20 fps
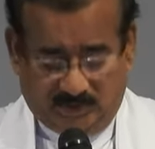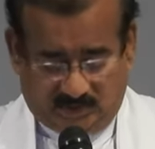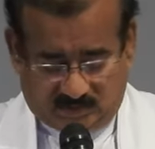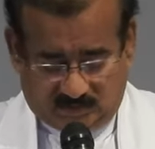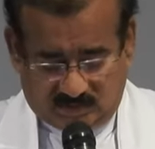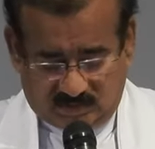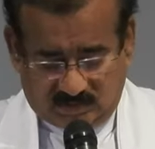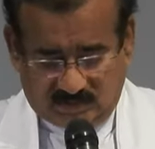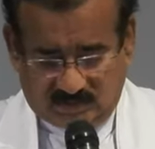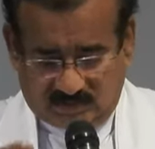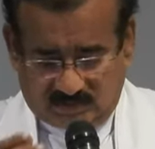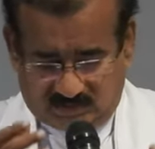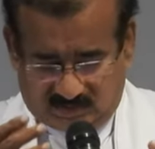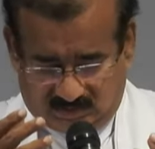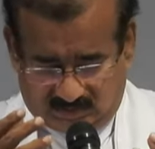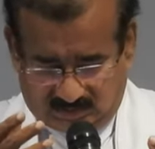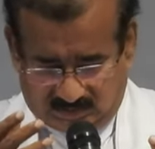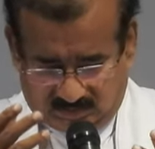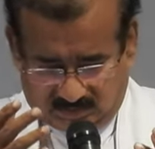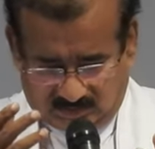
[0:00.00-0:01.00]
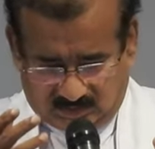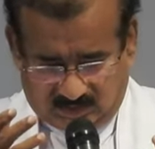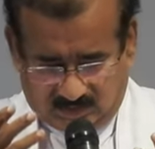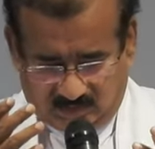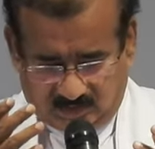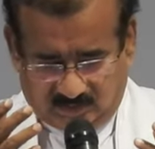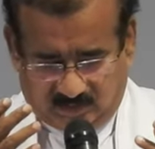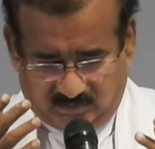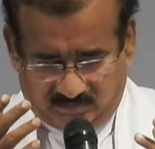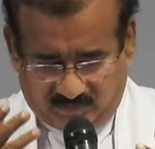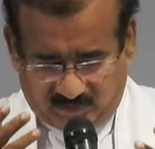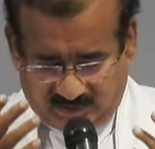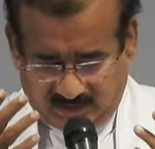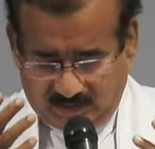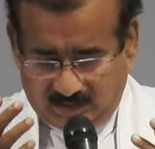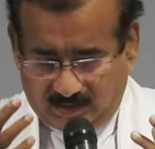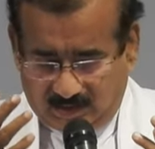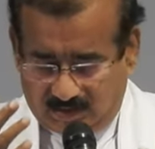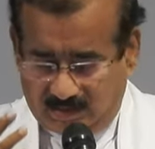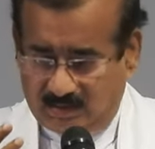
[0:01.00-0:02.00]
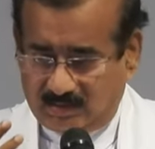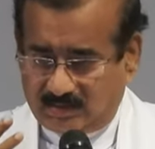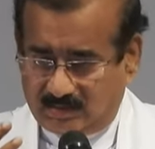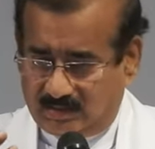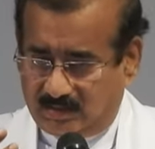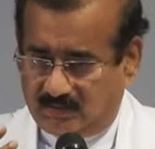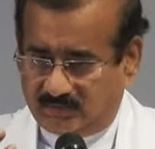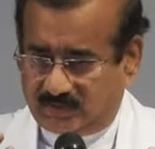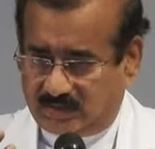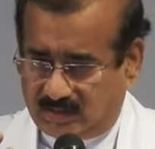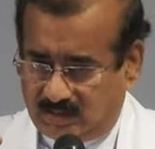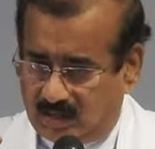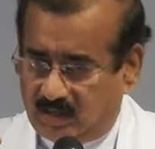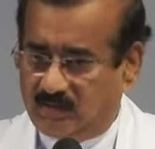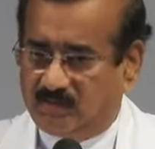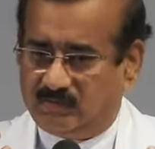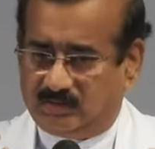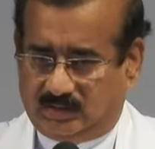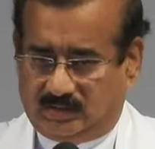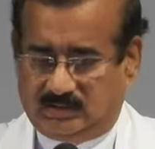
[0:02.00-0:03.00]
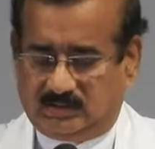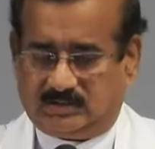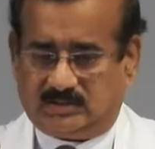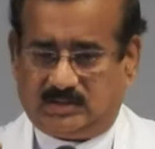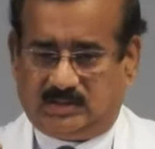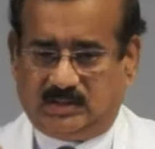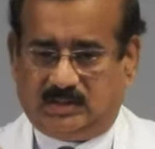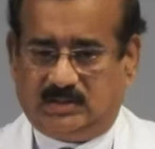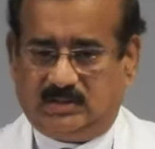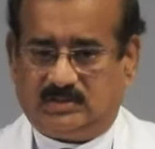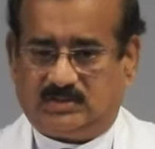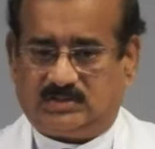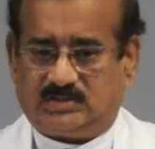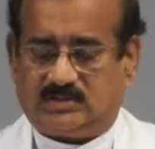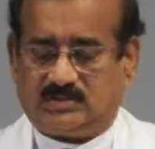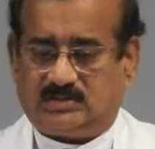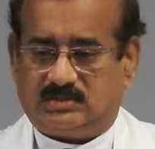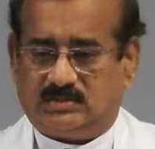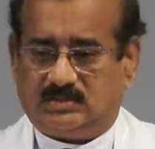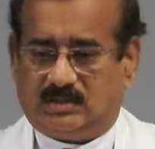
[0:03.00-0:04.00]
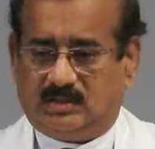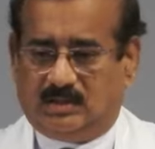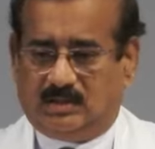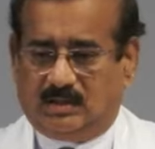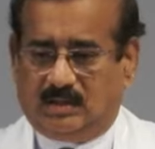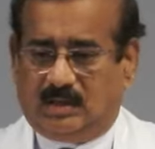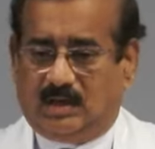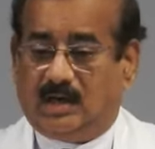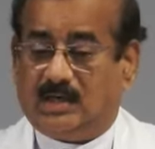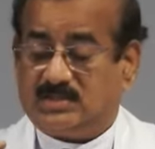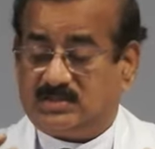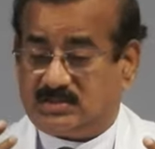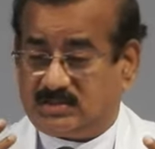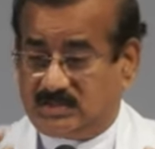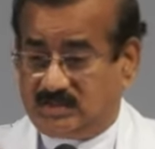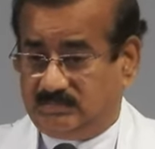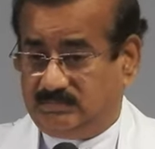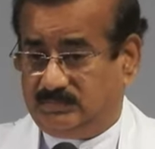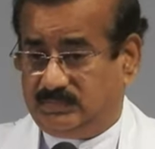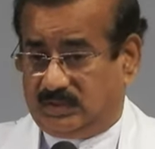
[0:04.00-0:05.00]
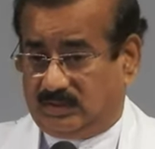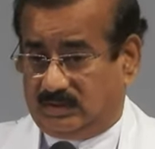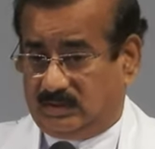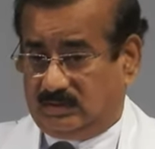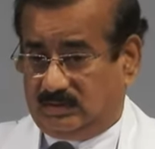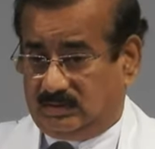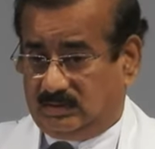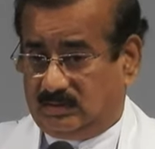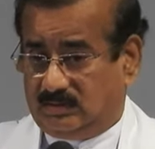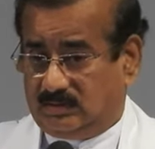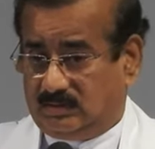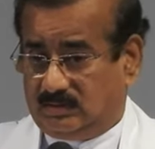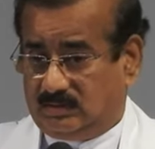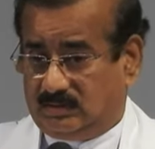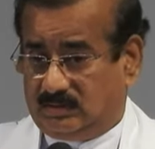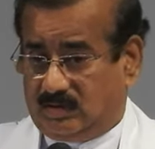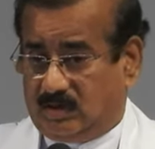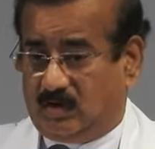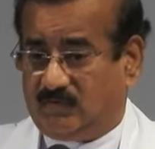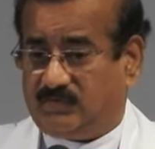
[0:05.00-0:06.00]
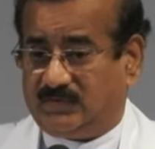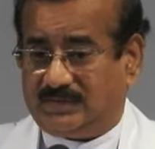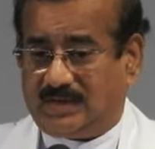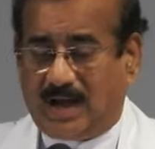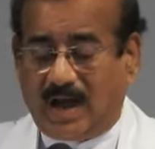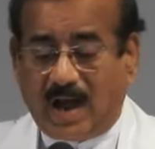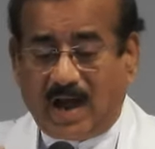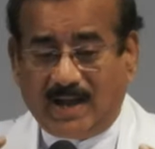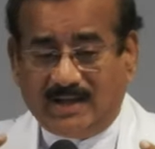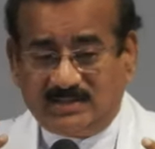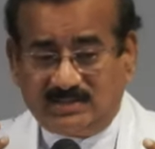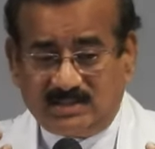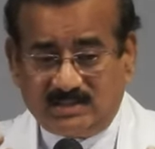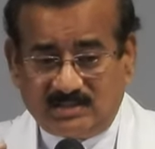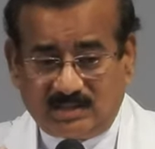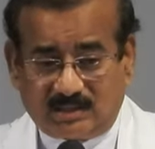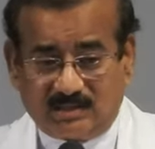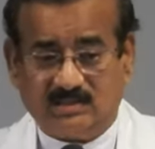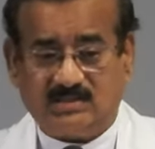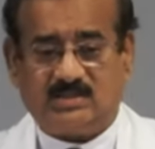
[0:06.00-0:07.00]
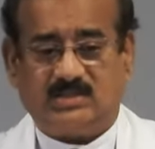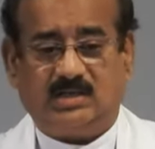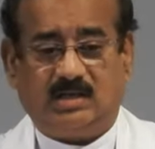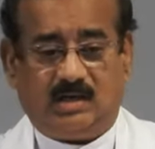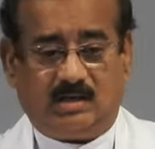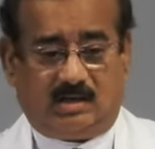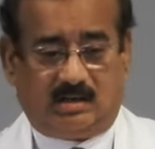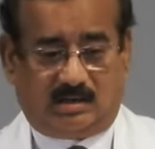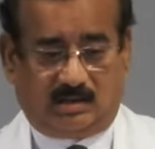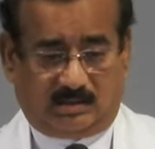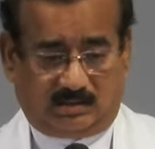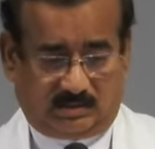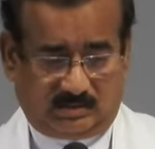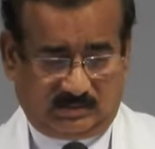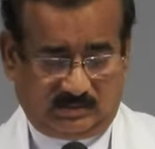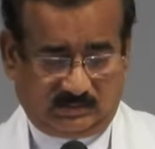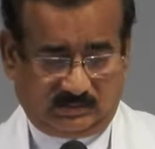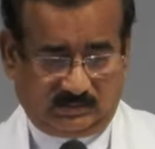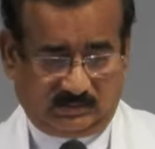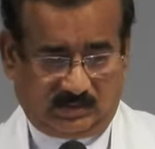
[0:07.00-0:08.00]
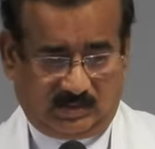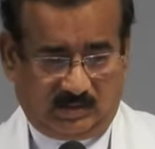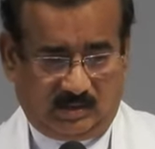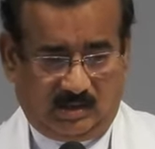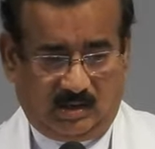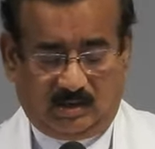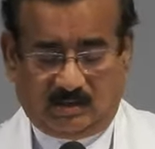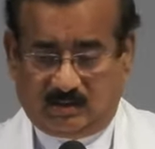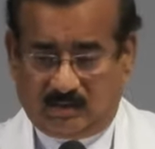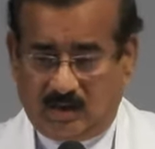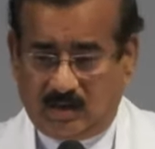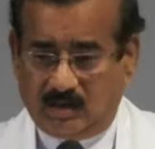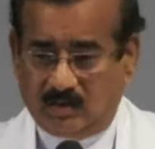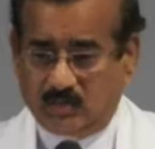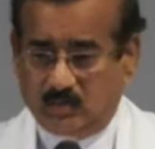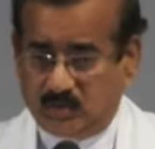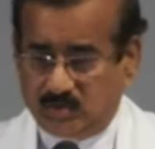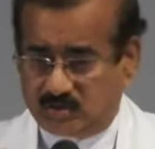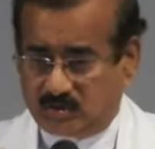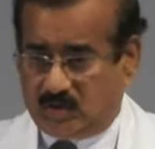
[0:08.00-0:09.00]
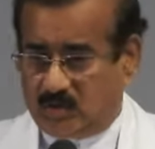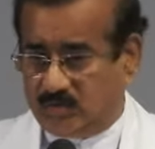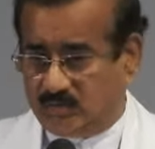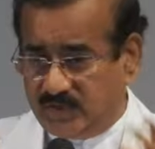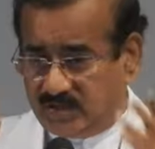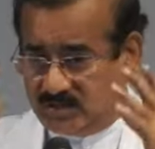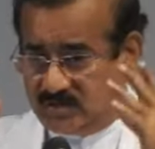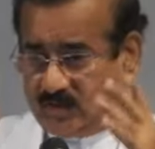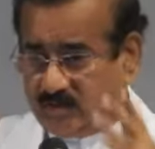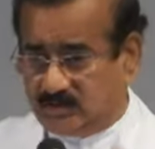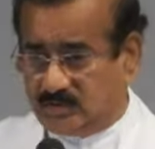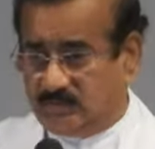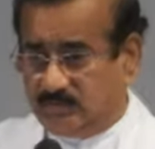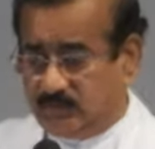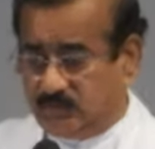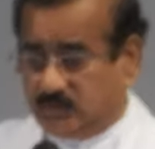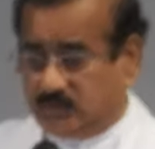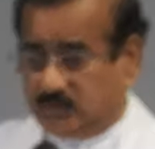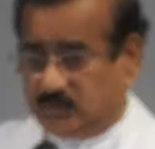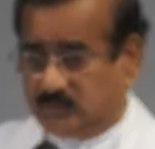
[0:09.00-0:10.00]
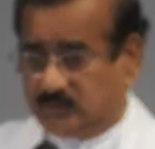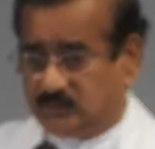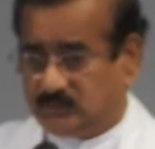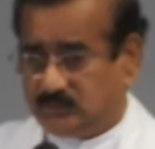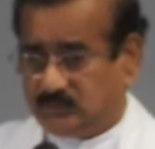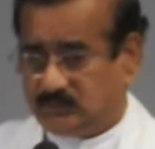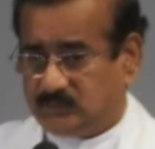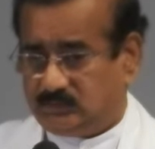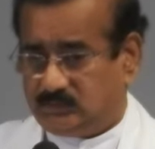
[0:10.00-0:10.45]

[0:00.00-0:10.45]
Because the very Ark of the Covenant is a symbol of an itinerant God, God who is always on the move.